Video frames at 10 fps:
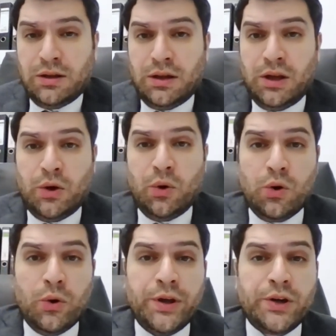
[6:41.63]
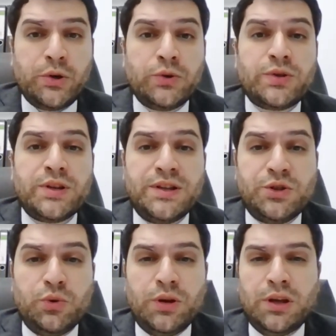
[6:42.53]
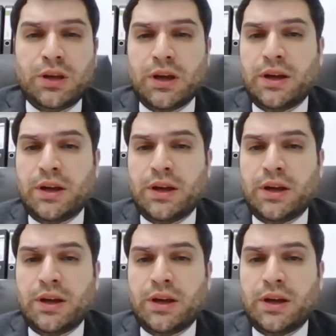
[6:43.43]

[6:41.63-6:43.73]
the Onco Heroes is doing,